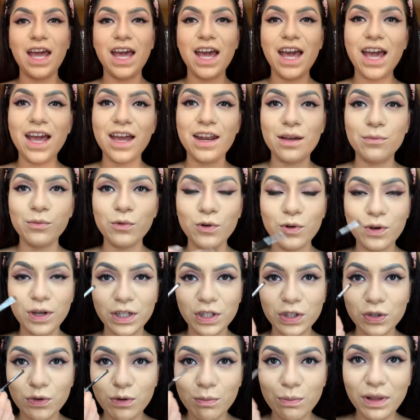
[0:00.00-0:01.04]
and I'm going
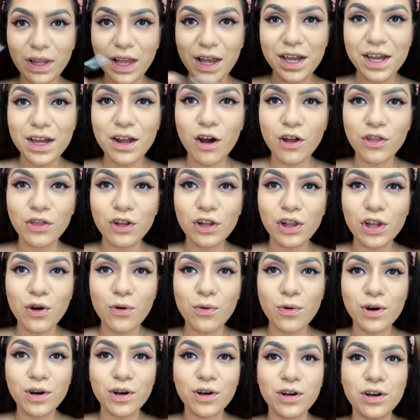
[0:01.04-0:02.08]
to apply it on the
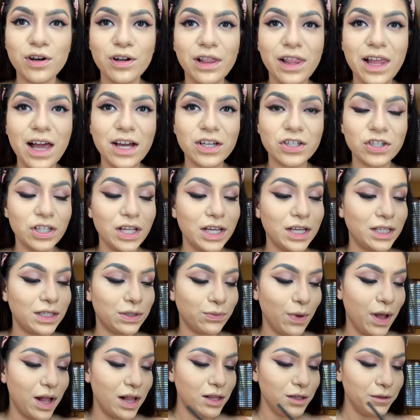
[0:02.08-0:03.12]
lower lash line as
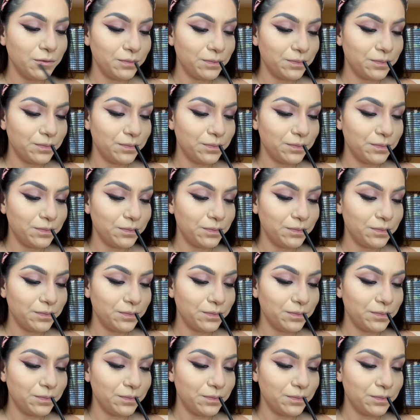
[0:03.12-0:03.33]
well.